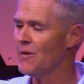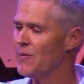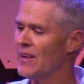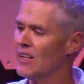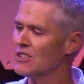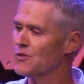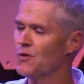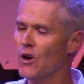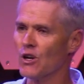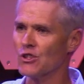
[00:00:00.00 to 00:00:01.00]
Everything else
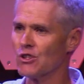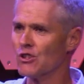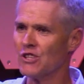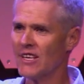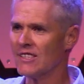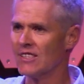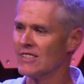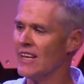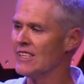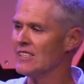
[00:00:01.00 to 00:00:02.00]
follows on
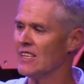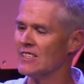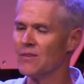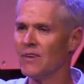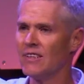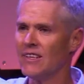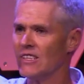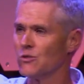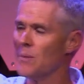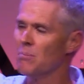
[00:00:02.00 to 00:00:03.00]
Genesis, Exodus,
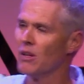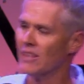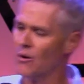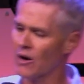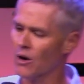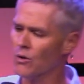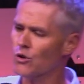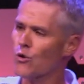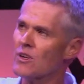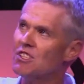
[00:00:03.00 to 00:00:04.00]
Leviticus. We built our
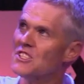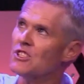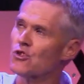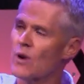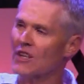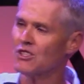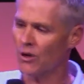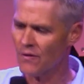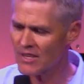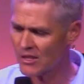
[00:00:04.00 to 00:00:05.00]
whole Christian
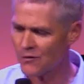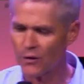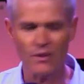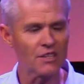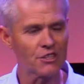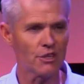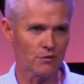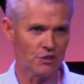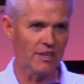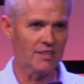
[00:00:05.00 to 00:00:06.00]
structure on this foundation
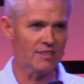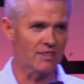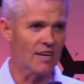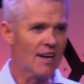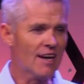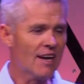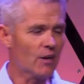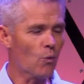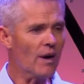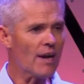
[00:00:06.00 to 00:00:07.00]
of Genesis.
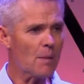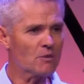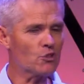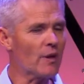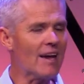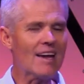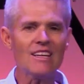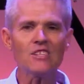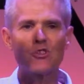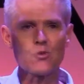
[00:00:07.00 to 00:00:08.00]
And what happens to
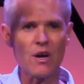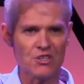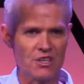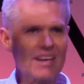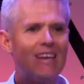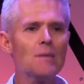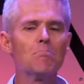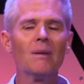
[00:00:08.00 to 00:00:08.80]
any structure, any